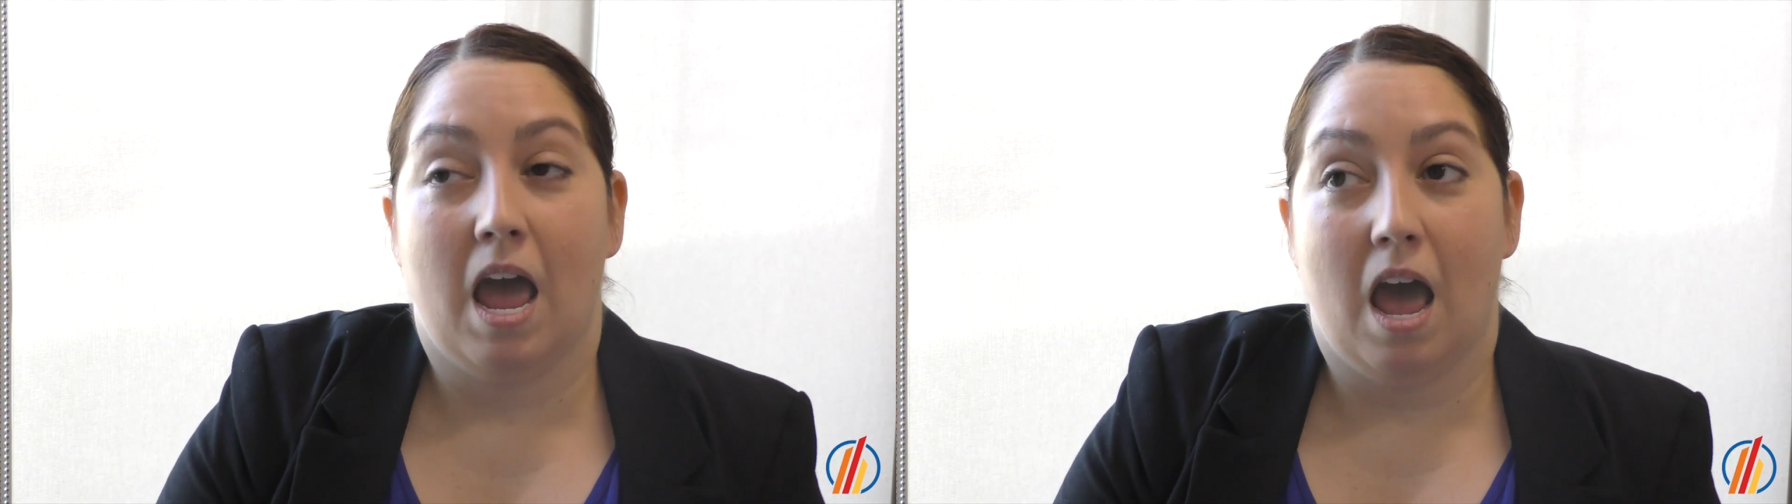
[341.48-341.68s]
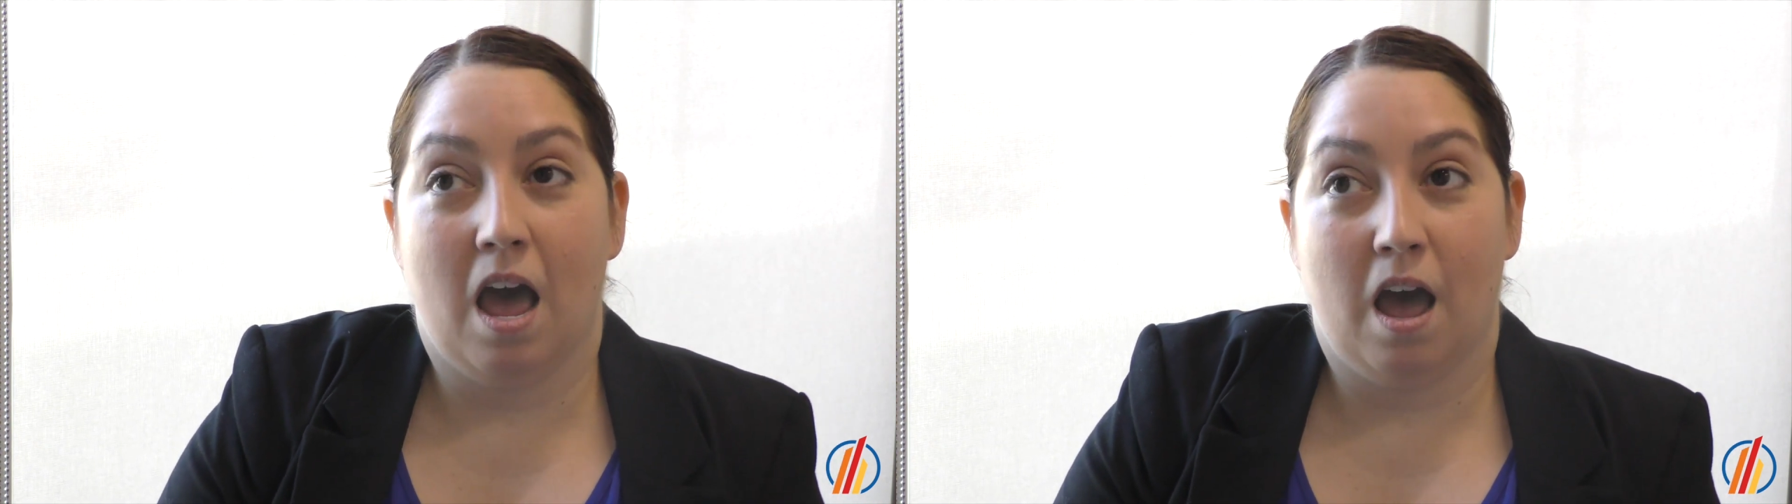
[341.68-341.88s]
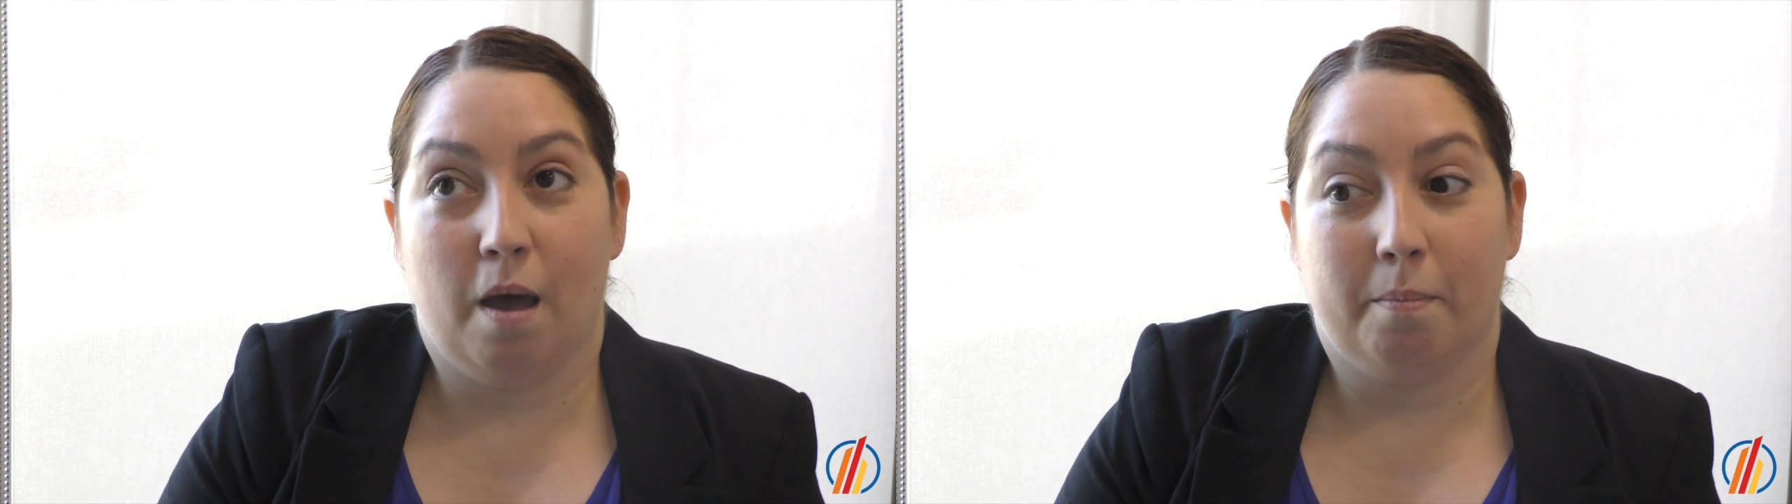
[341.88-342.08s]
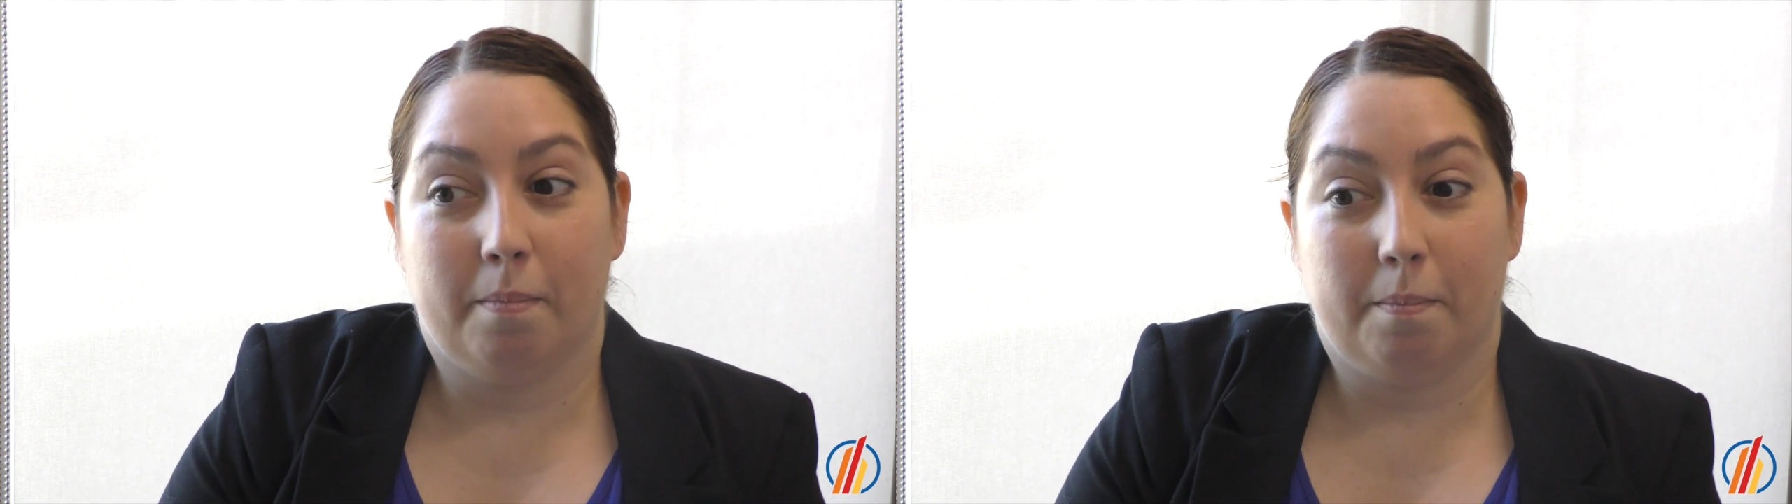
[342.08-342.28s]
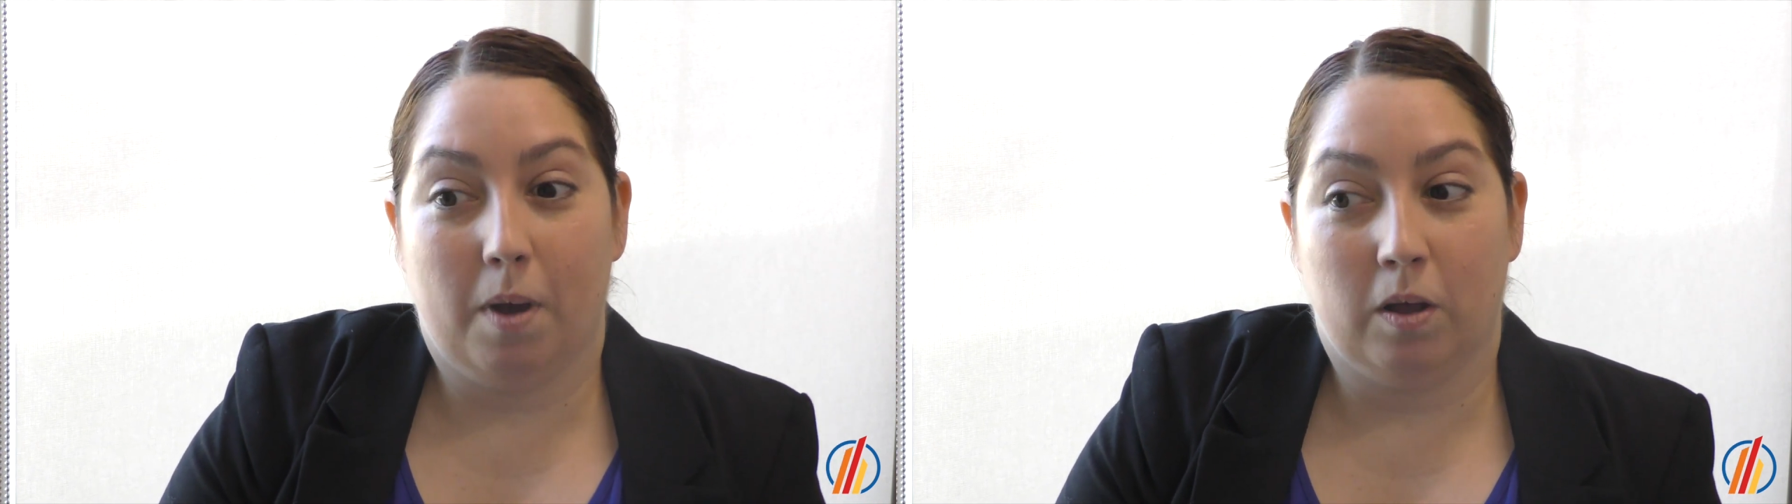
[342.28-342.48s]

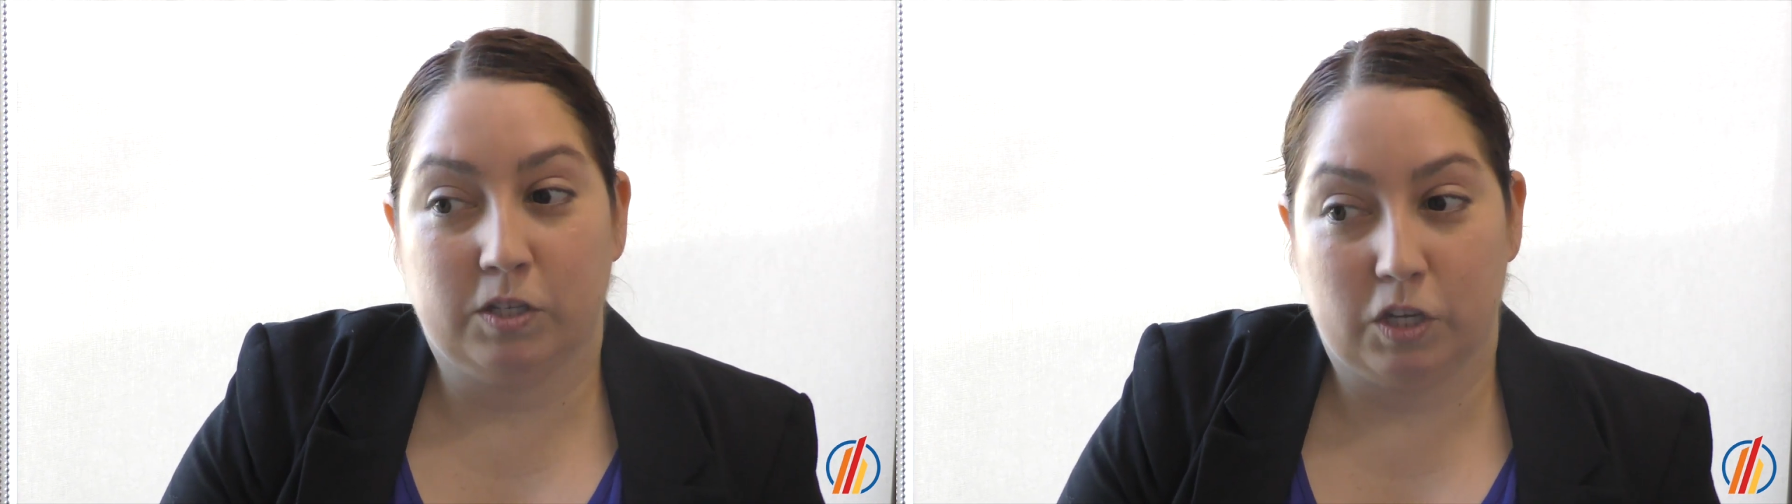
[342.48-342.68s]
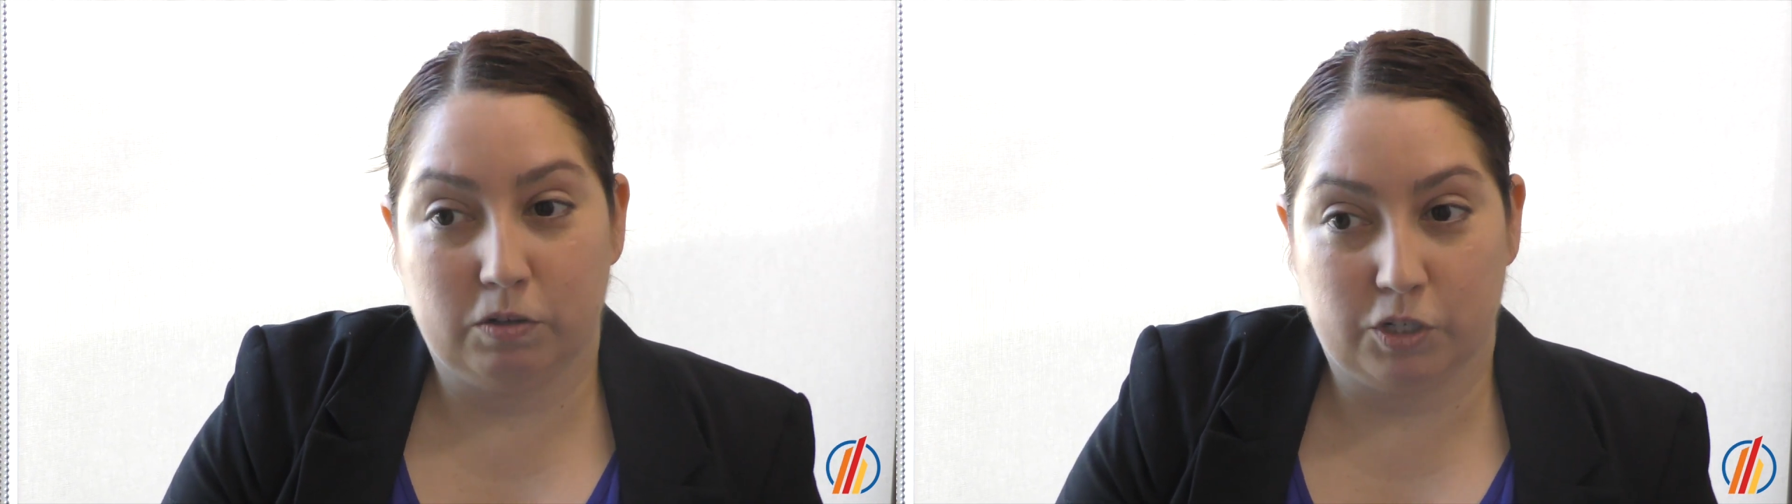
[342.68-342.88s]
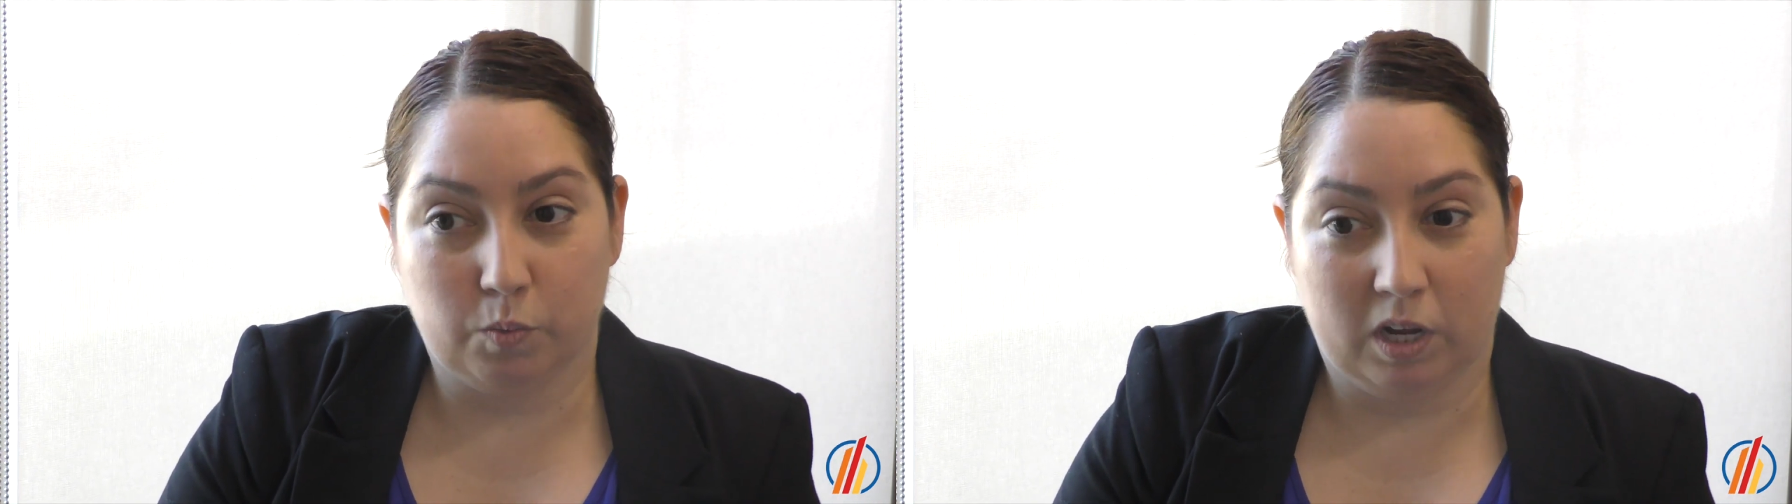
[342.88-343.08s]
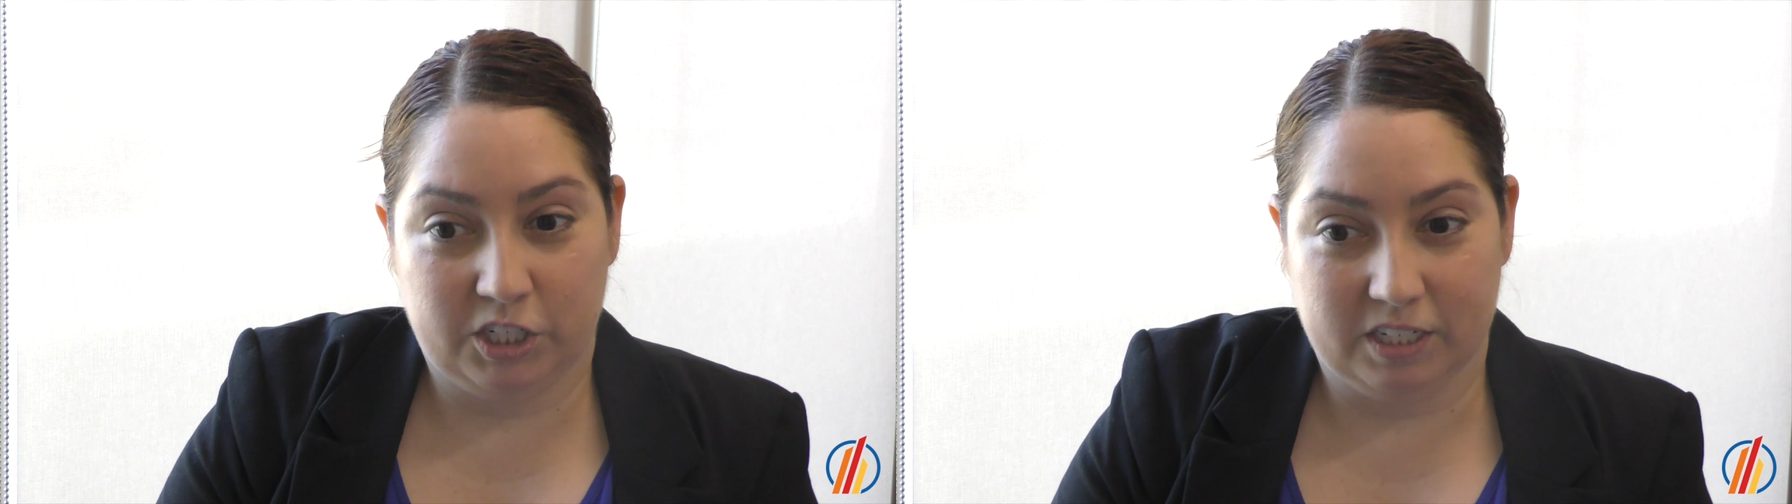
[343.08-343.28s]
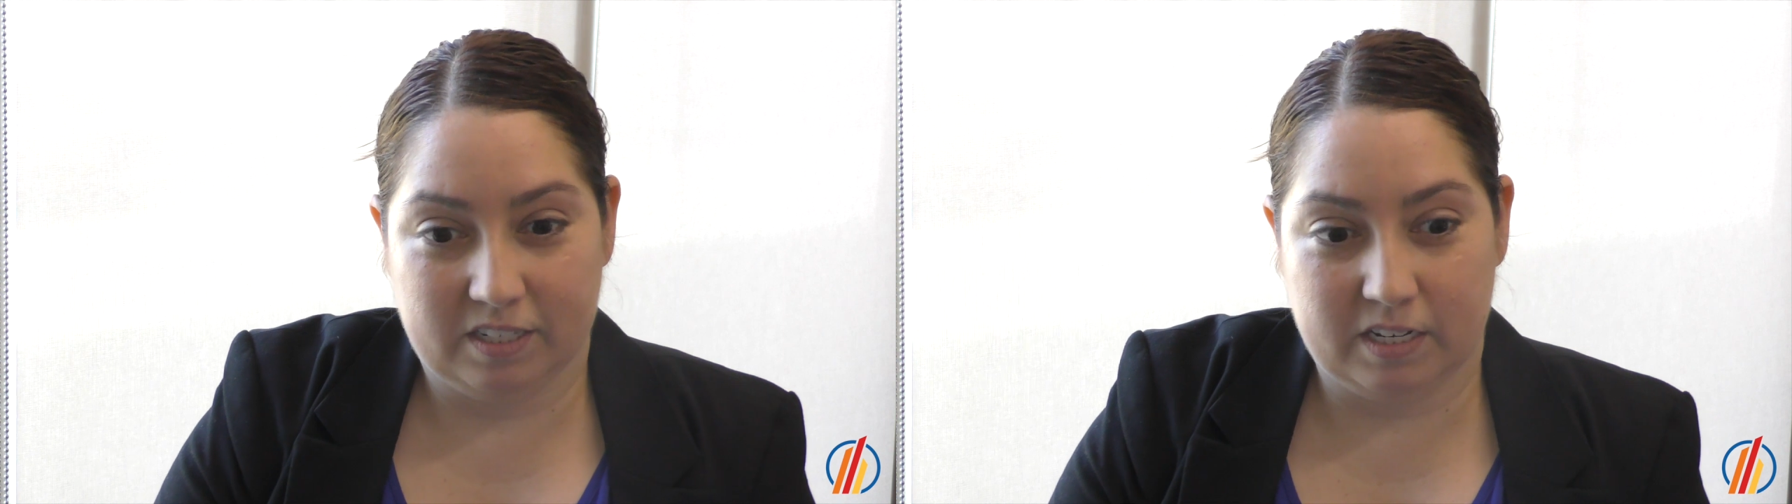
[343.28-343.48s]
Also just
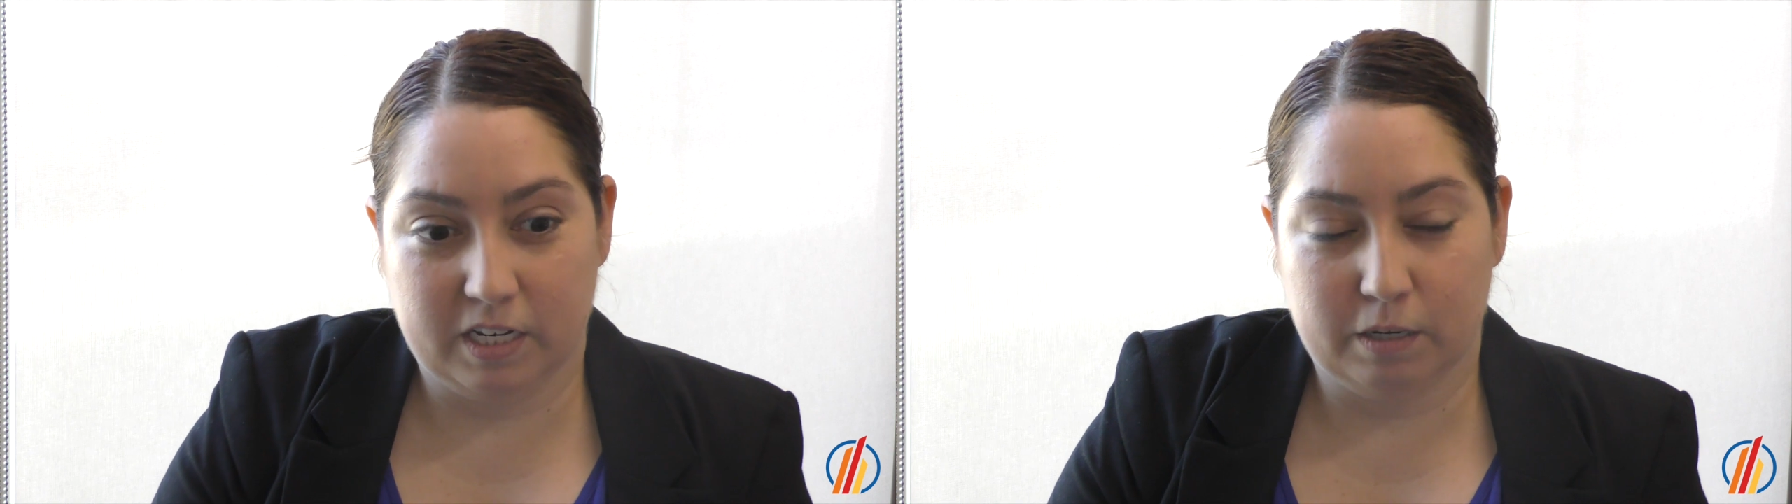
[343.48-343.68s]
watching city